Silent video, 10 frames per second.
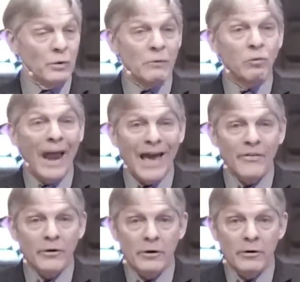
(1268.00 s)
would we
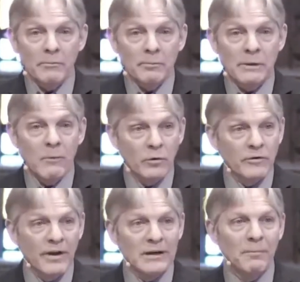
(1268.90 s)
rather be
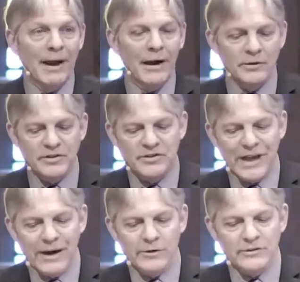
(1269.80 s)
motivated by our
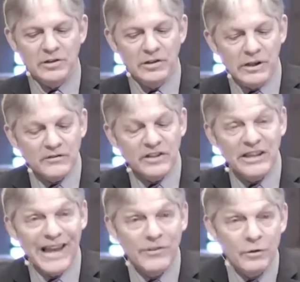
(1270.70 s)
desire to live
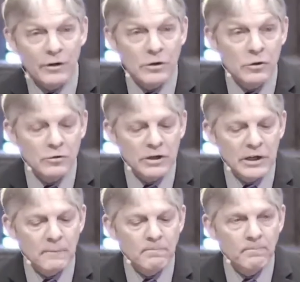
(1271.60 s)
together in
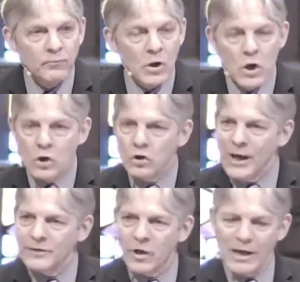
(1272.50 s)
unity?
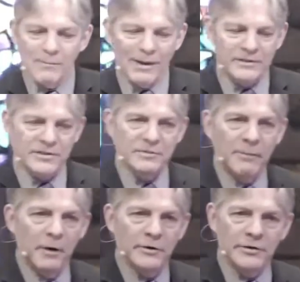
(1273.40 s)
You know, I talk about this
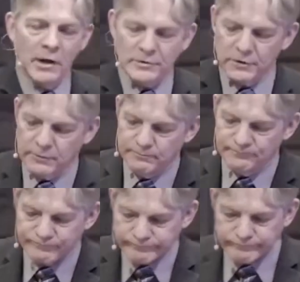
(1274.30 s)
in marriage counseling.